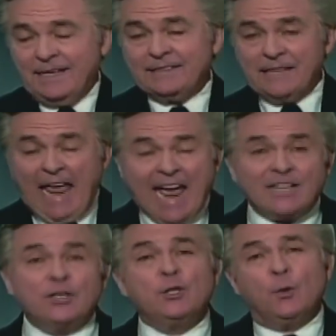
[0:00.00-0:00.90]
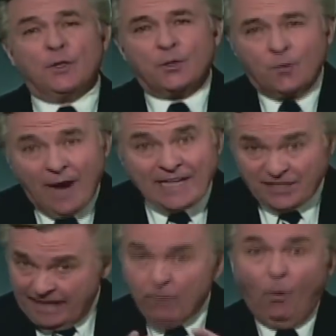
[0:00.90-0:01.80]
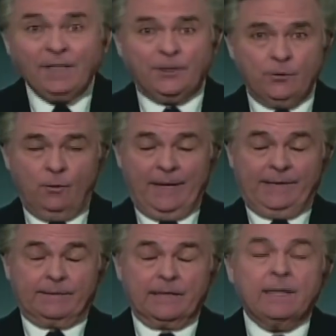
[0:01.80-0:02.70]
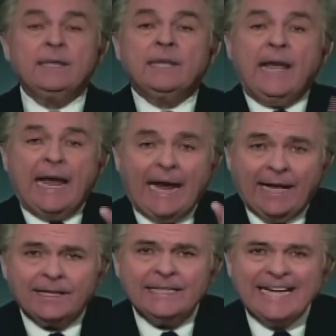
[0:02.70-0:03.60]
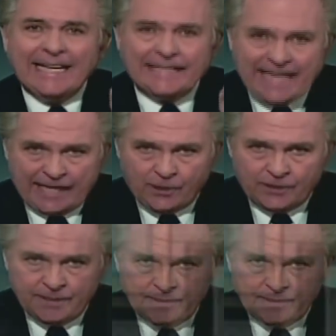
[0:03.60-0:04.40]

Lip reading: and biblical commentary. This is where his years of